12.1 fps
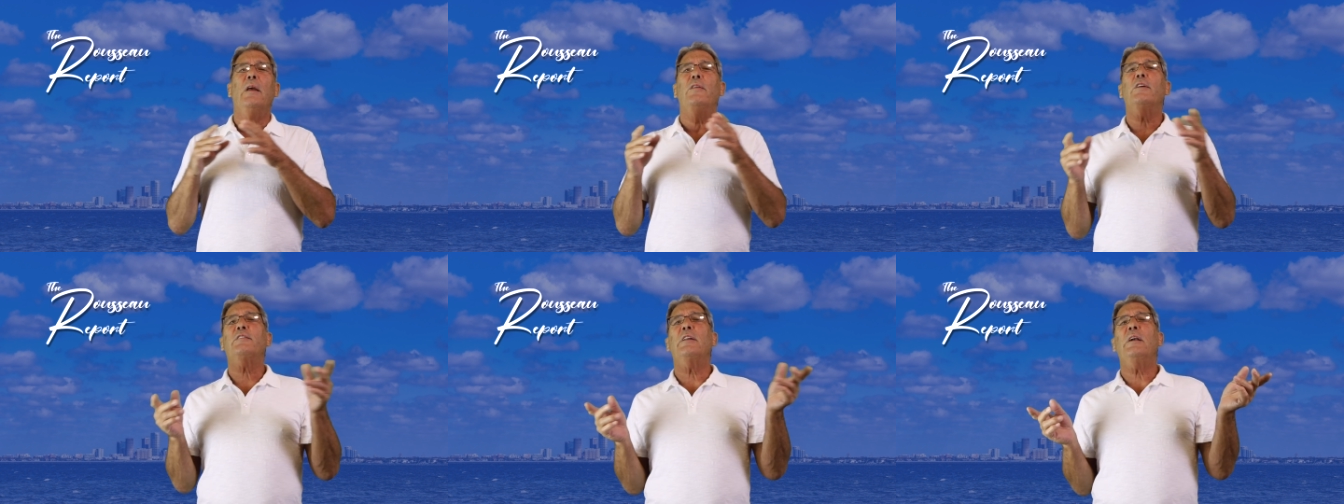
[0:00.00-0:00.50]

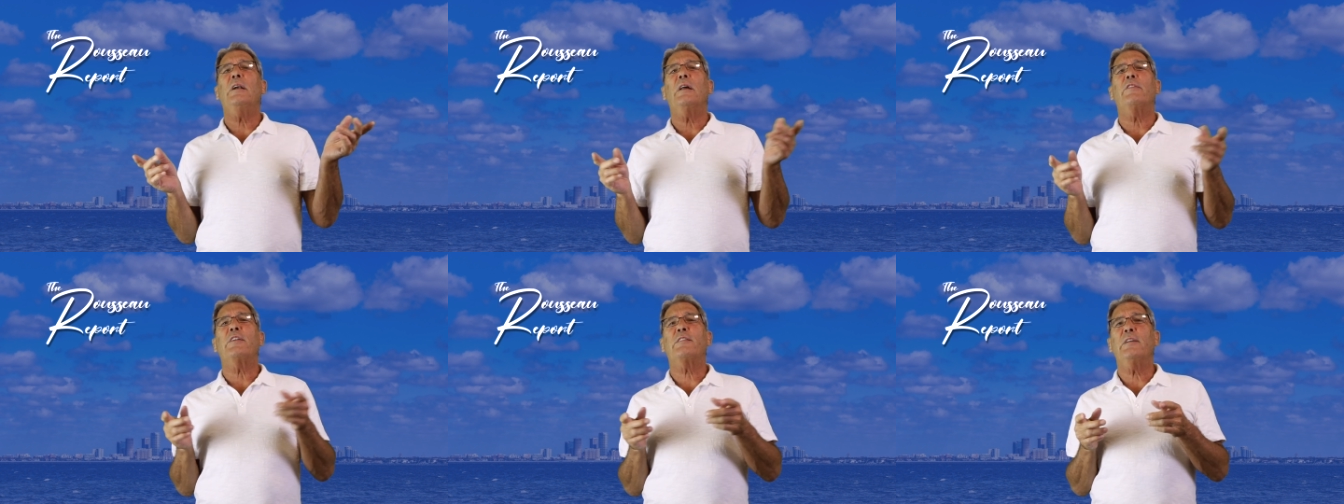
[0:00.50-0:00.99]
This in and of
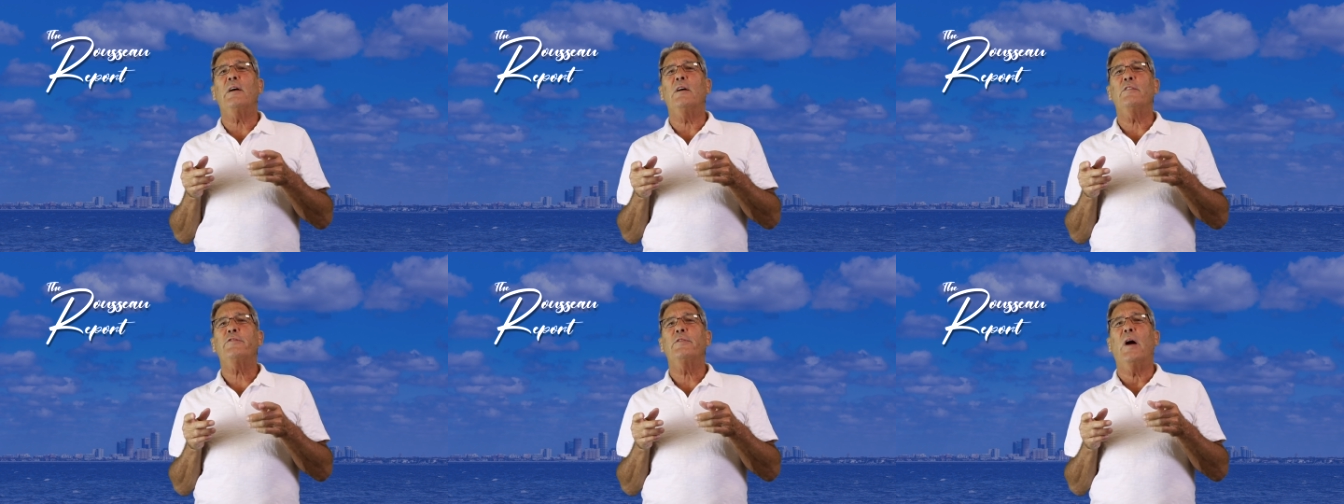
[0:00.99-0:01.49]

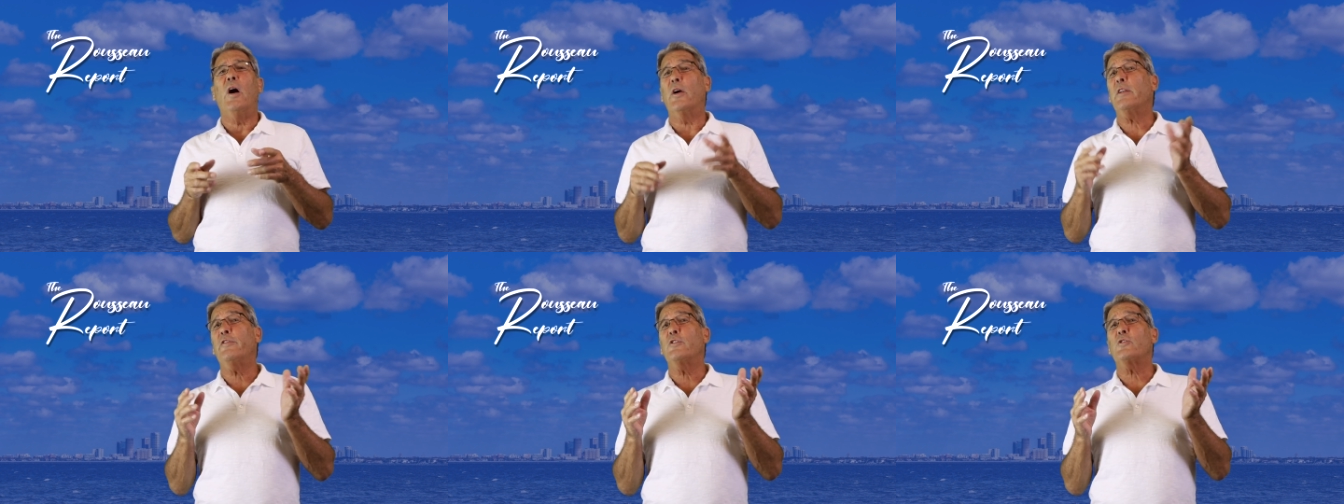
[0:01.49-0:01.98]
itself
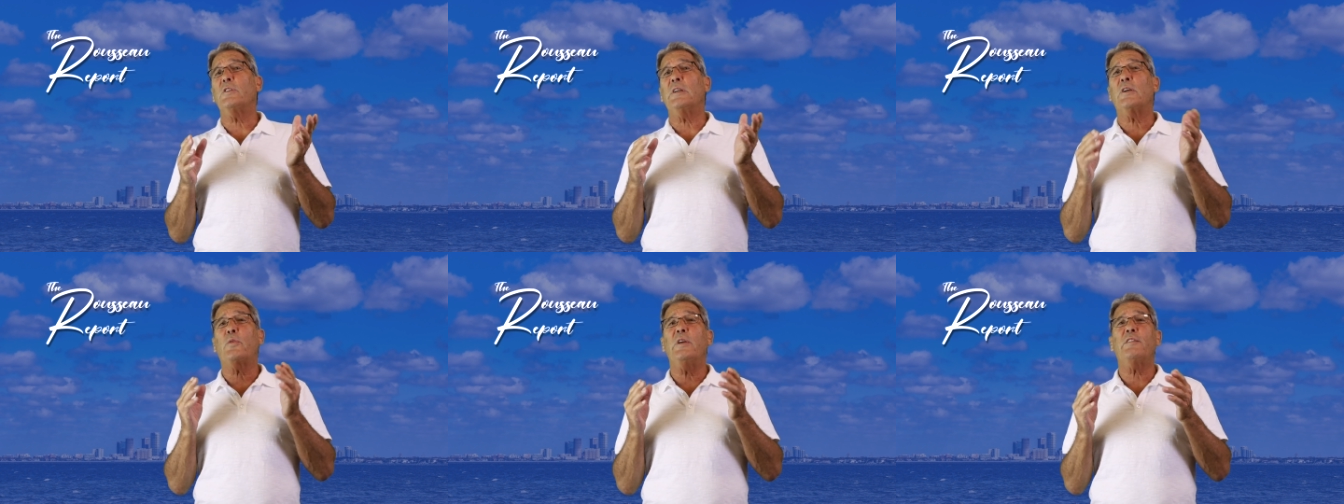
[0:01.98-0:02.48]
artificially
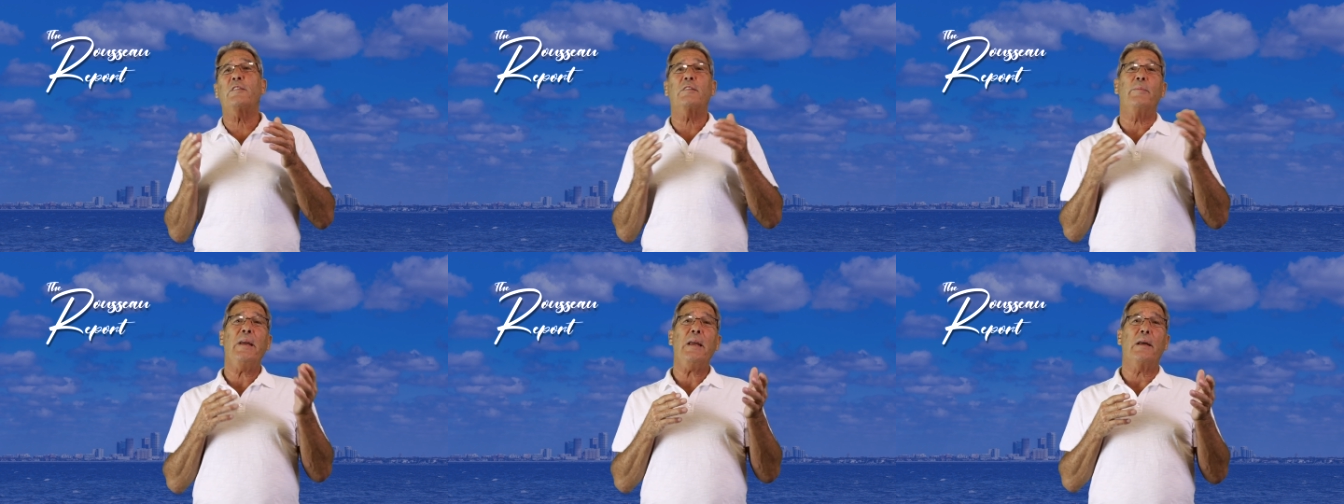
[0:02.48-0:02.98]
increases
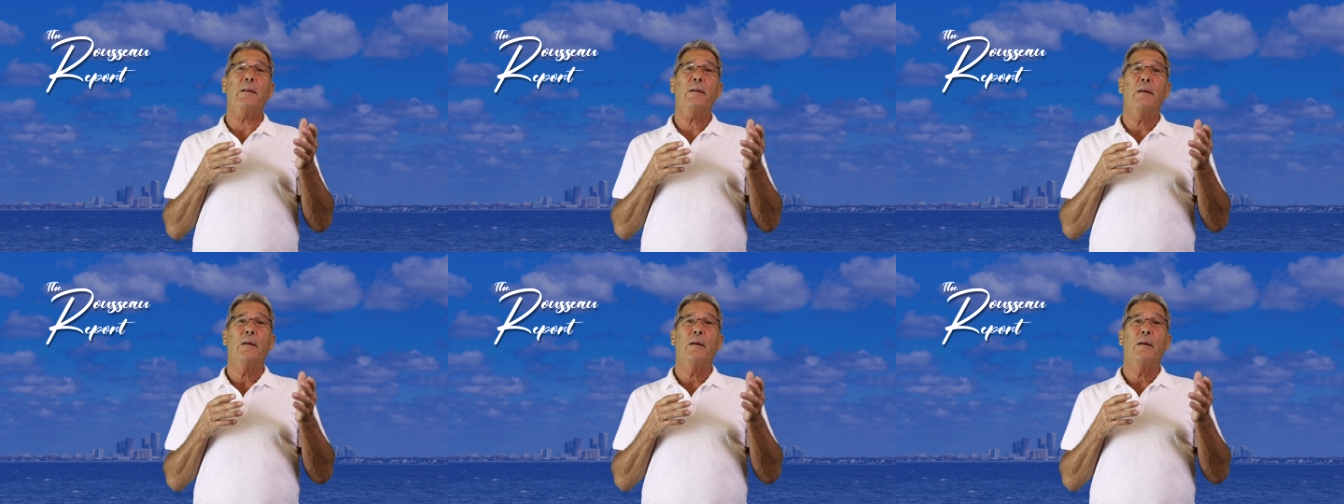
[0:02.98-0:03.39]
demand,